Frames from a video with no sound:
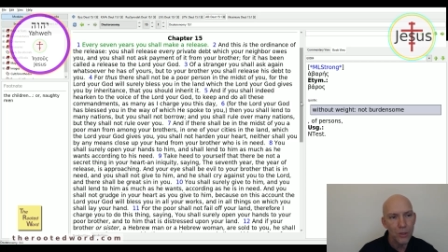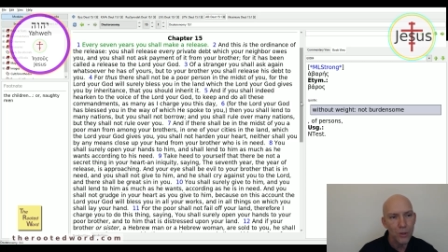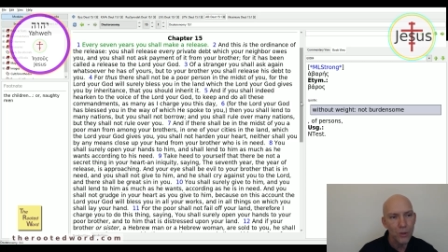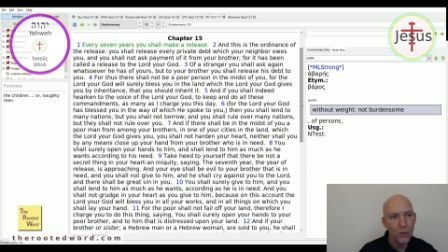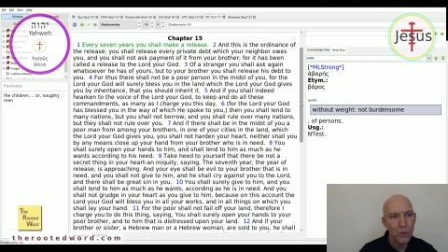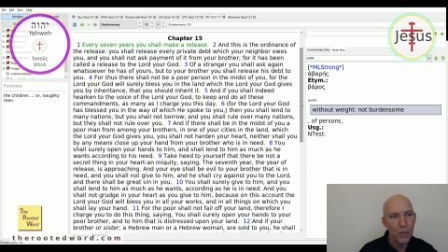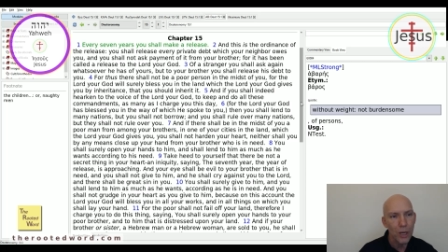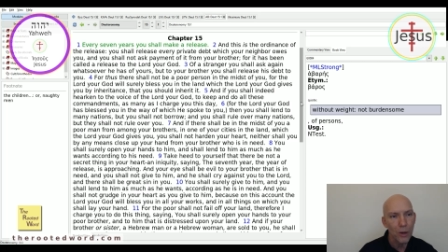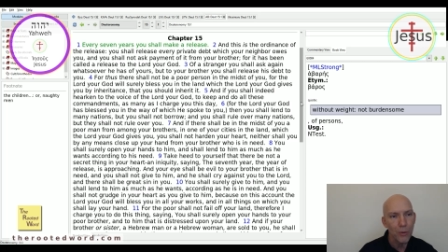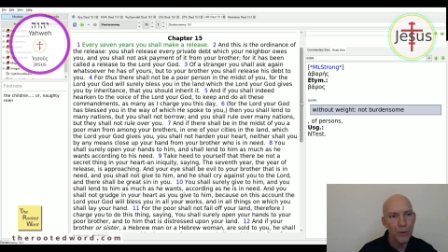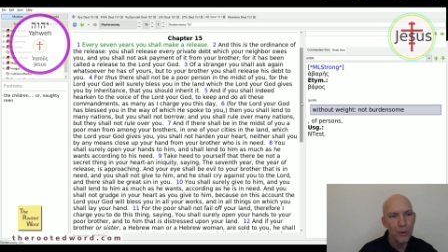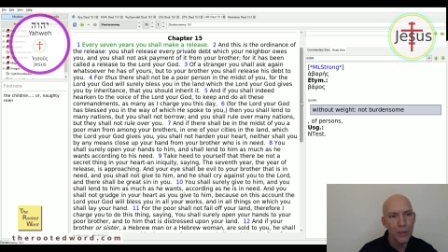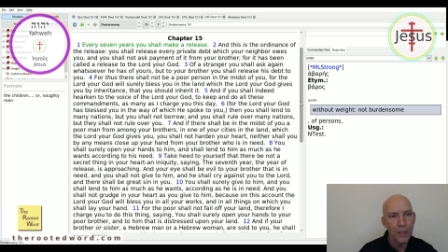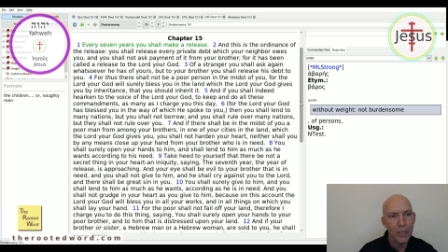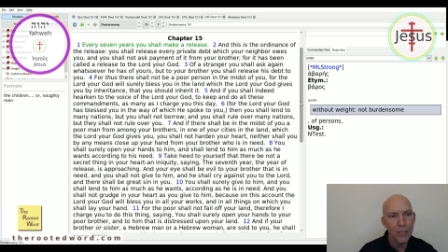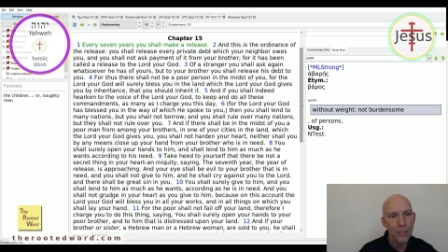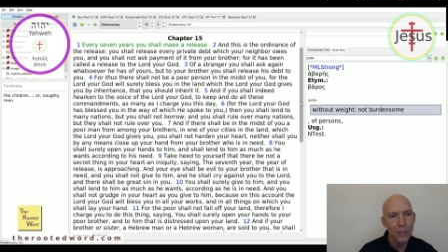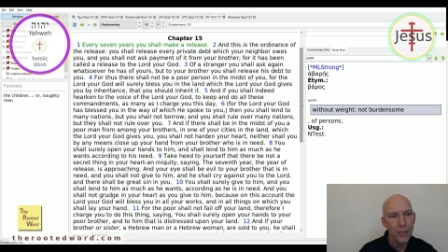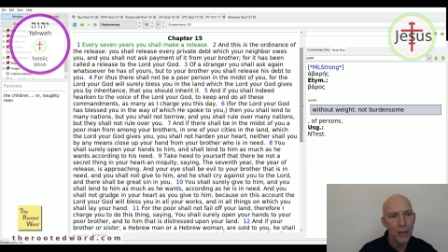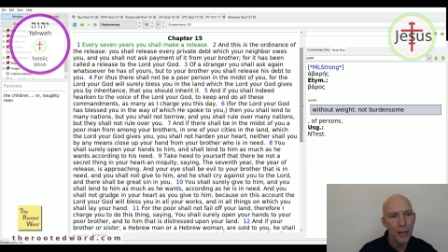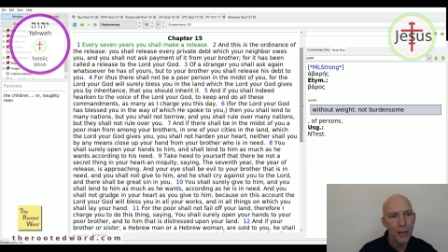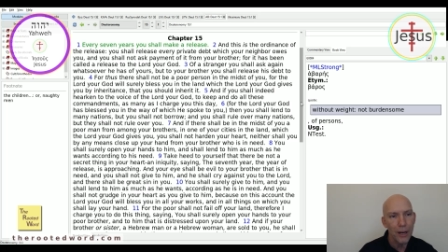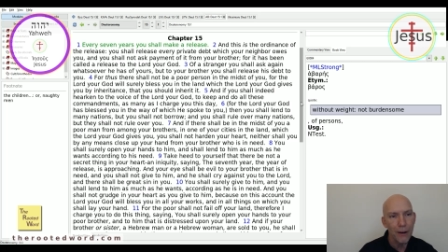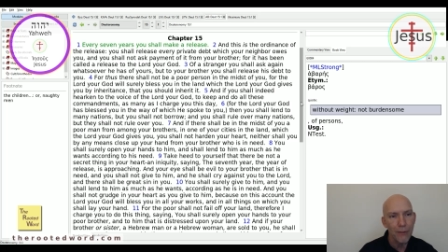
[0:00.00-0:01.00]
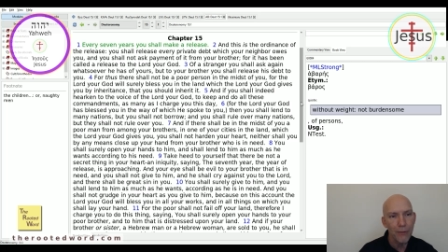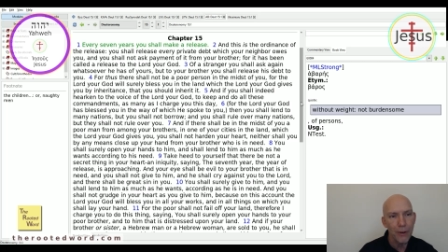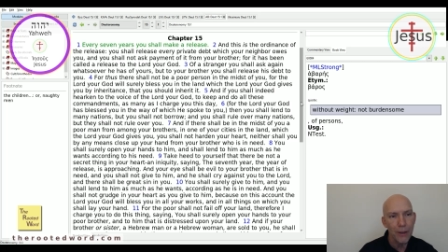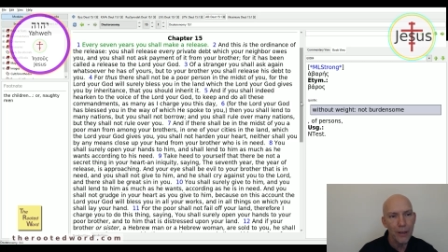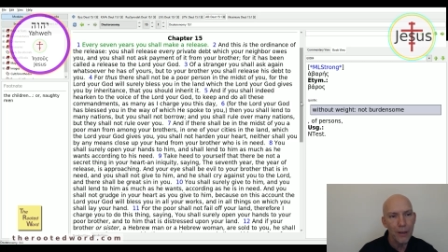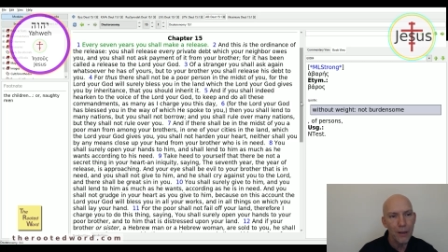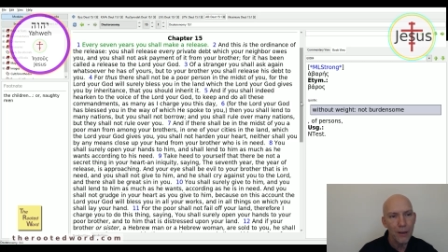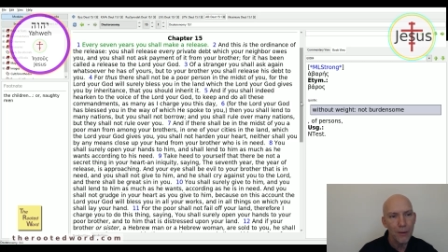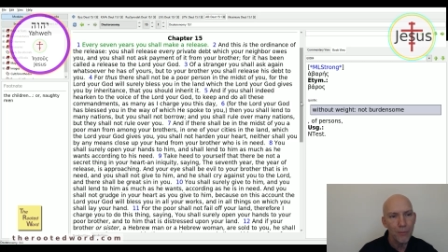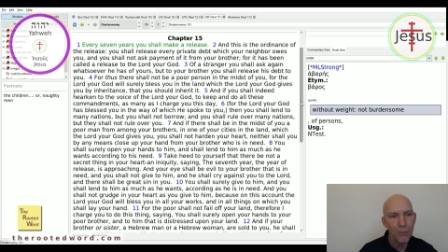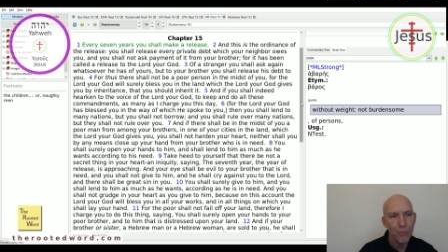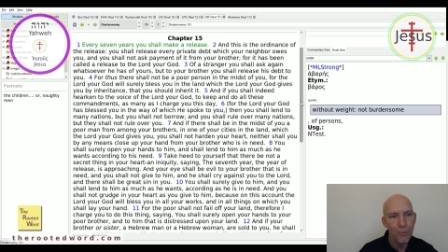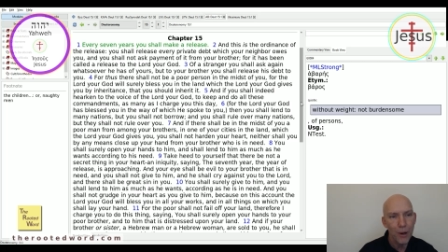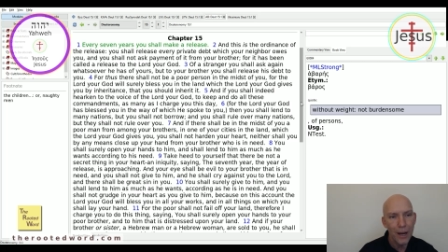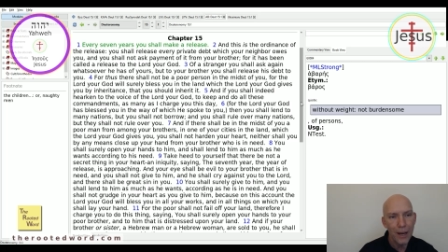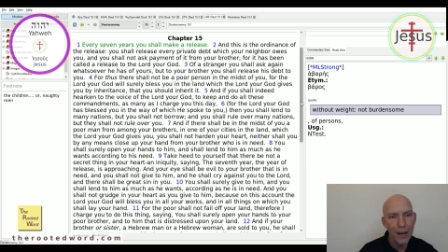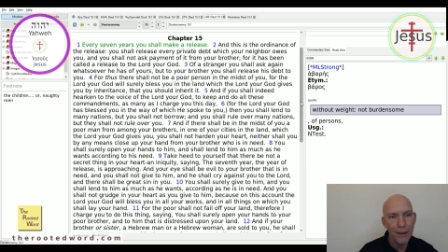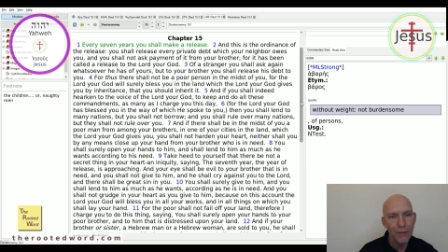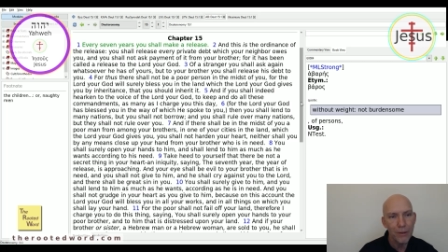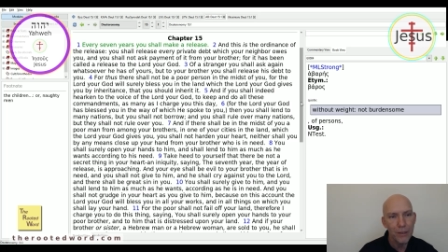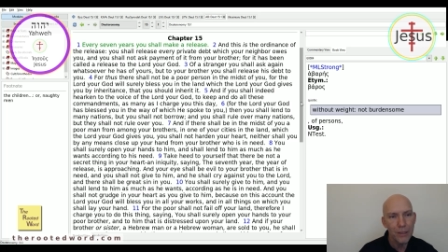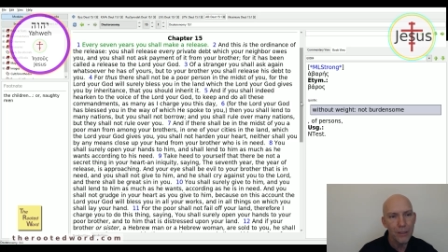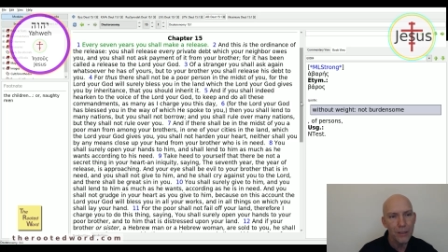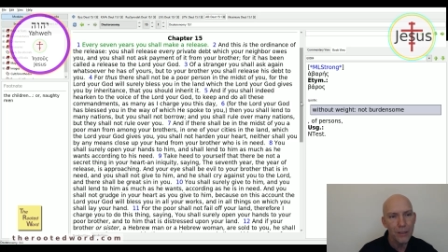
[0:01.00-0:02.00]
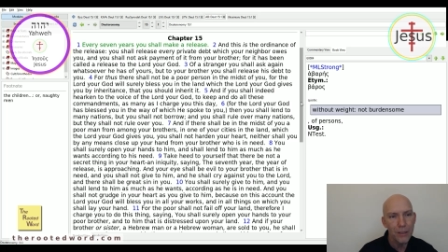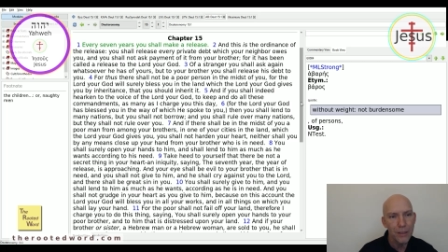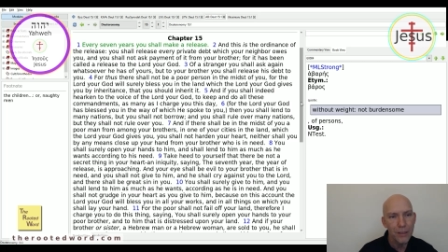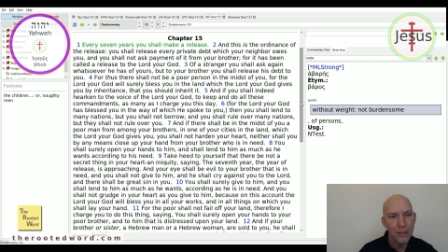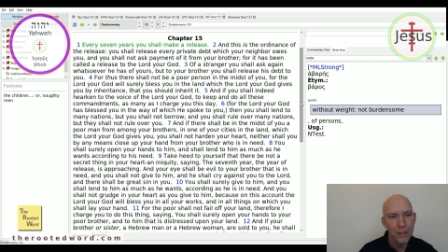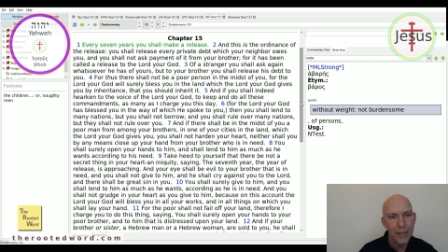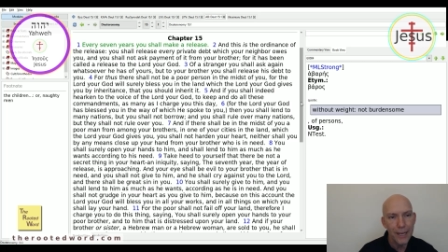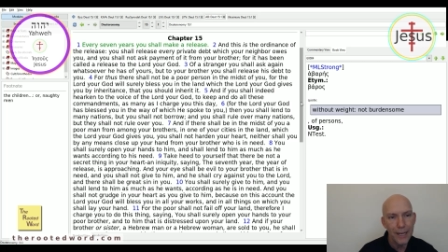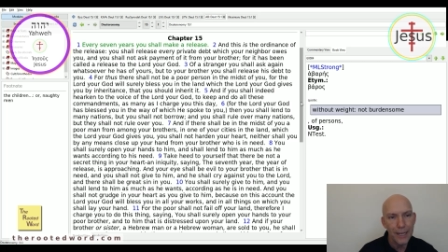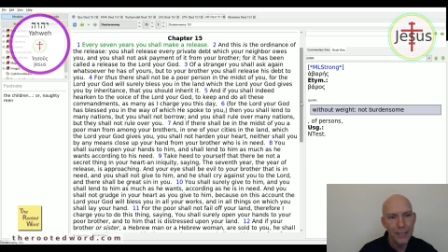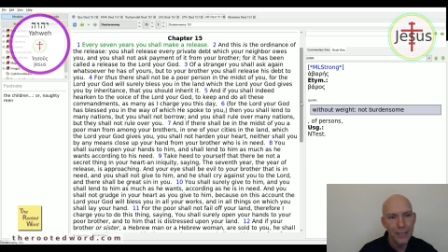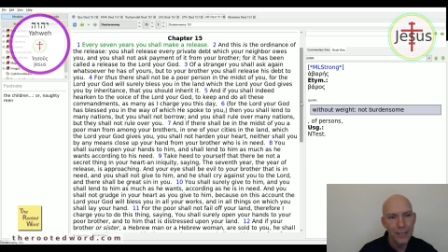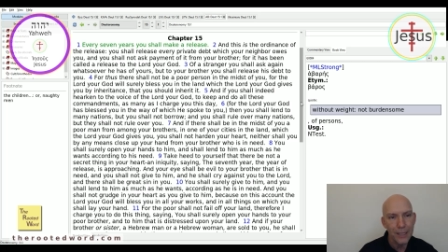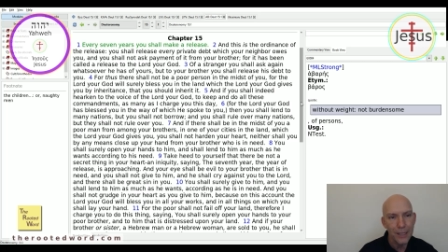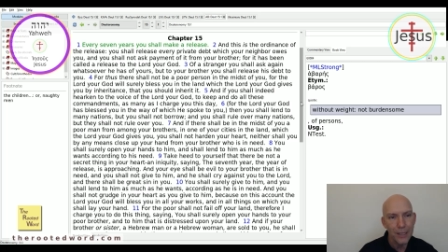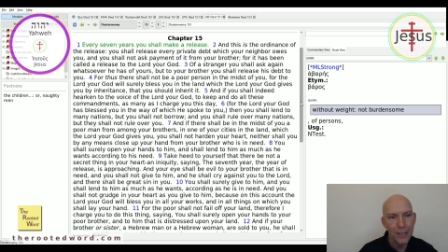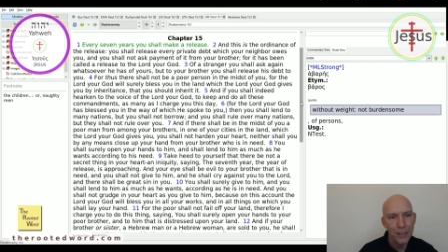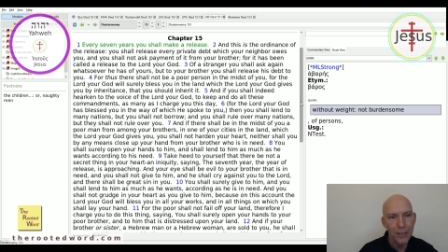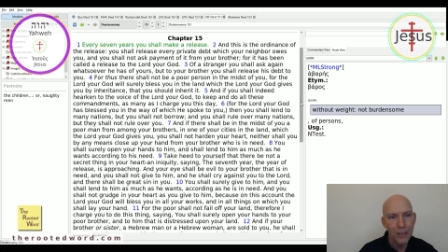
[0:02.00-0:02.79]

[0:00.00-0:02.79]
You shall release every private debt